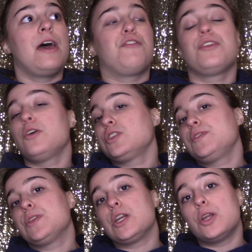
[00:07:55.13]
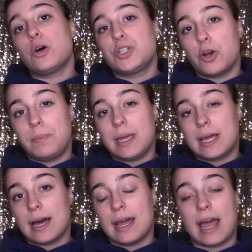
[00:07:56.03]
For those of you that know
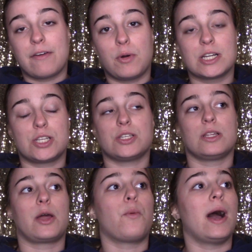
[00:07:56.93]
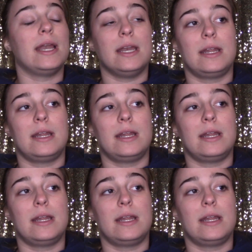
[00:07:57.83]
Tropeaka and have questions on like why didn't